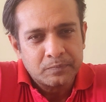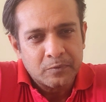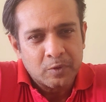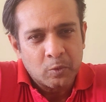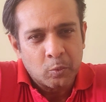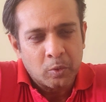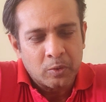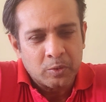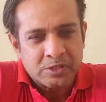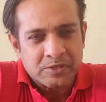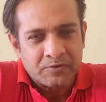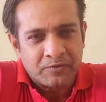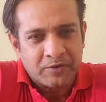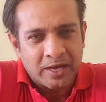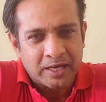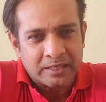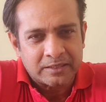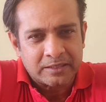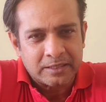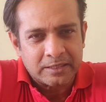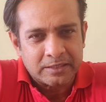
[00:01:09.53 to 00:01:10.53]
One was the
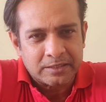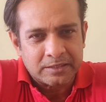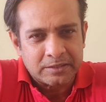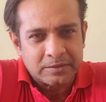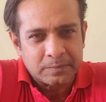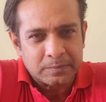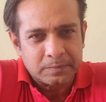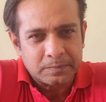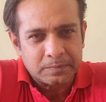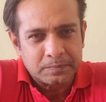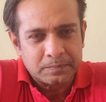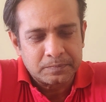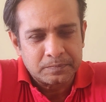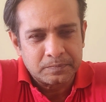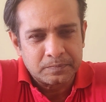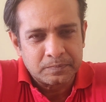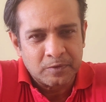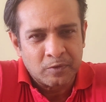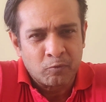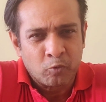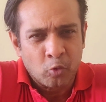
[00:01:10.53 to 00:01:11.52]
fact that
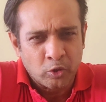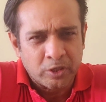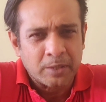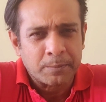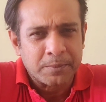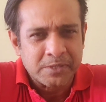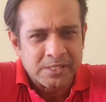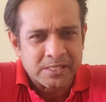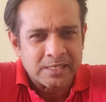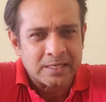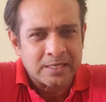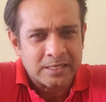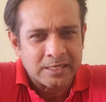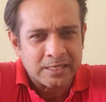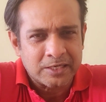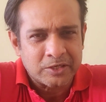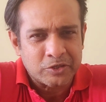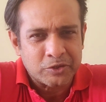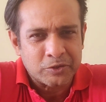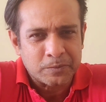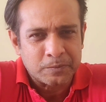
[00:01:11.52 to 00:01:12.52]
the voting
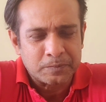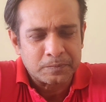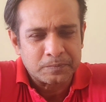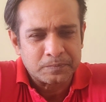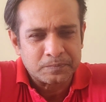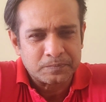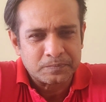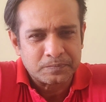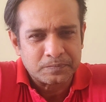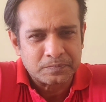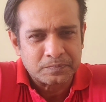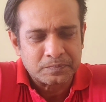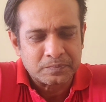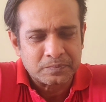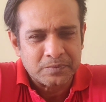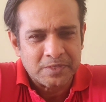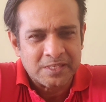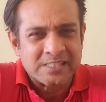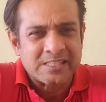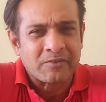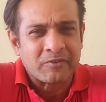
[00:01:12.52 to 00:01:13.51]
percentage
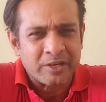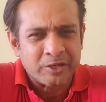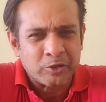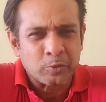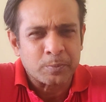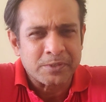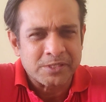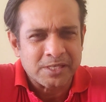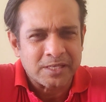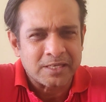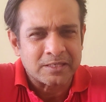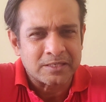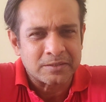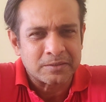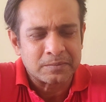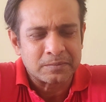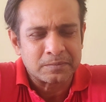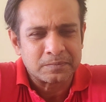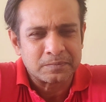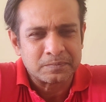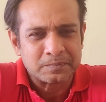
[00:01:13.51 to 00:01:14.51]
is 72%
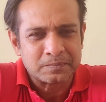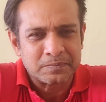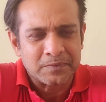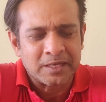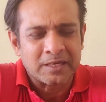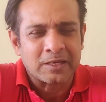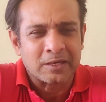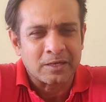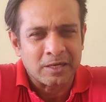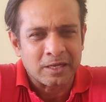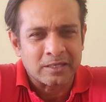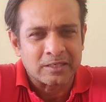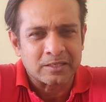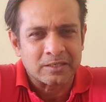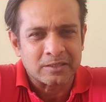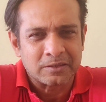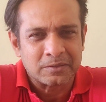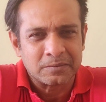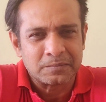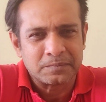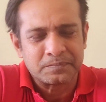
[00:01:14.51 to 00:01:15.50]
in
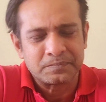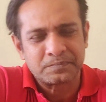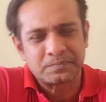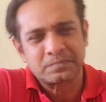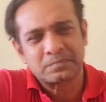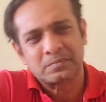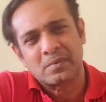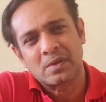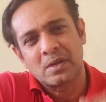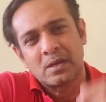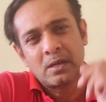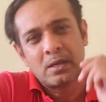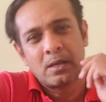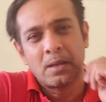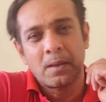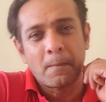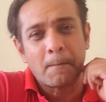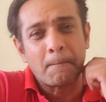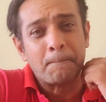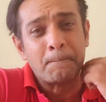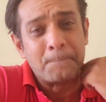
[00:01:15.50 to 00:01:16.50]
Karnataka.
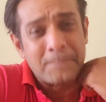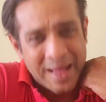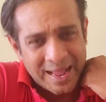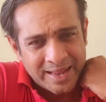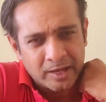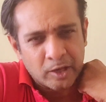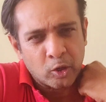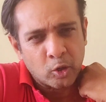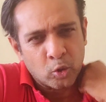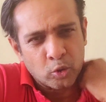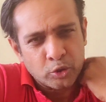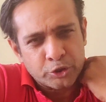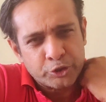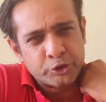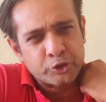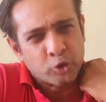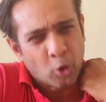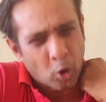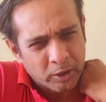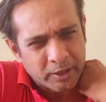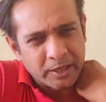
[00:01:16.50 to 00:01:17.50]
Bangalore,
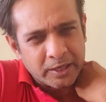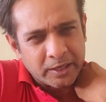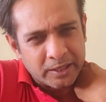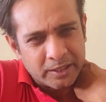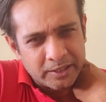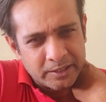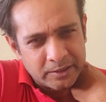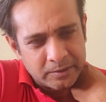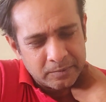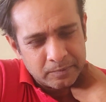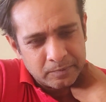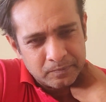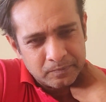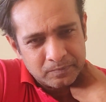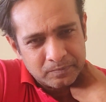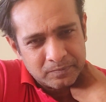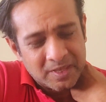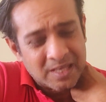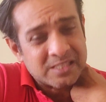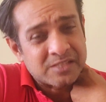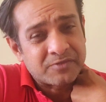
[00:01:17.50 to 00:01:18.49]
shockingly,
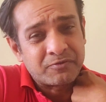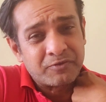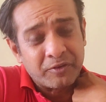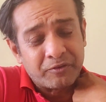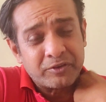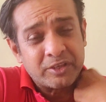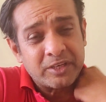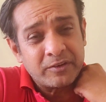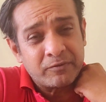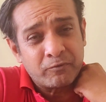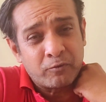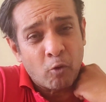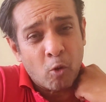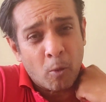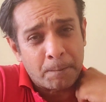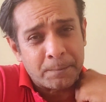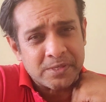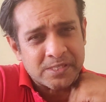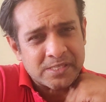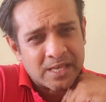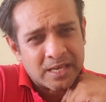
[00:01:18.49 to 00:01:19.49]
has
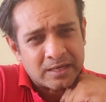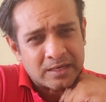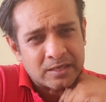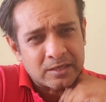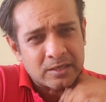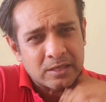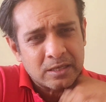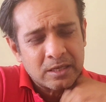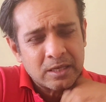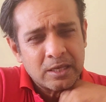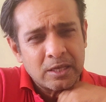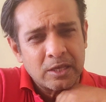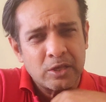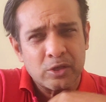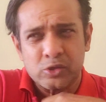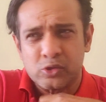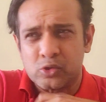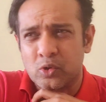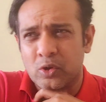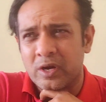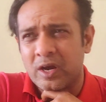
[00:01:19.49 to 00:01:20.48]
54%.
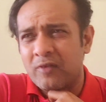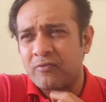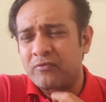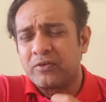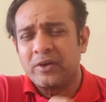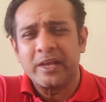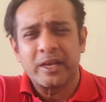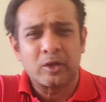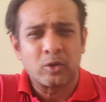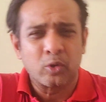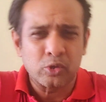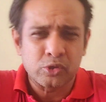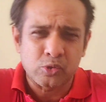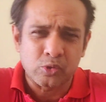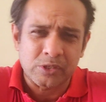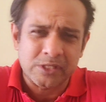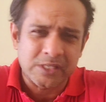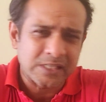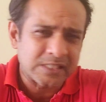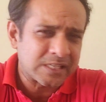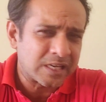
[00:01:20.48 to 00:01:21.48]
So roughly close to
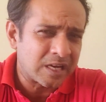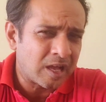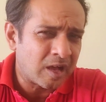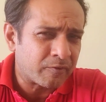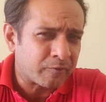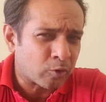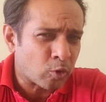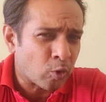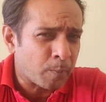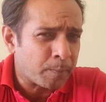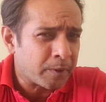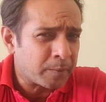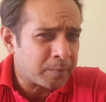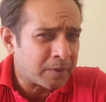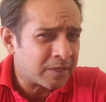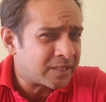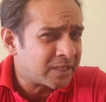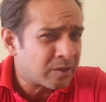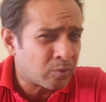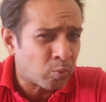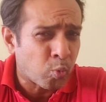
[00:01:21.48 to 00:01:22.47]
6.5 crore people
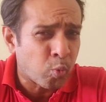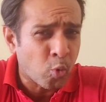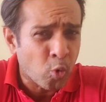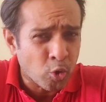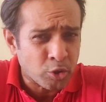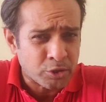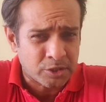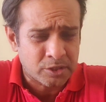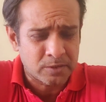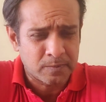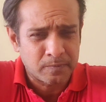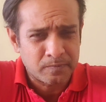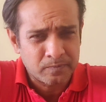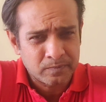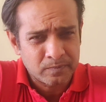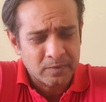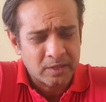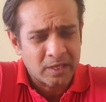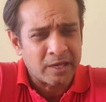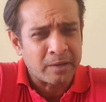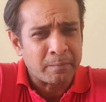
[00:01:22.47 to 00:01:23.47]
didn't vote
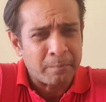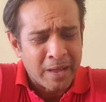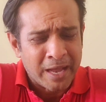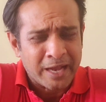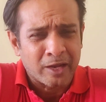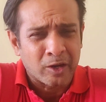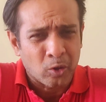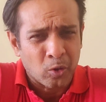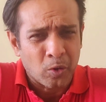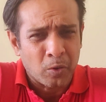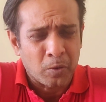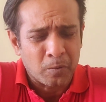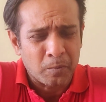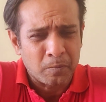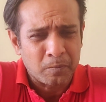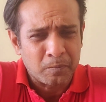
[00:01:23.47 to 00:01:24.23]
in Bangalore.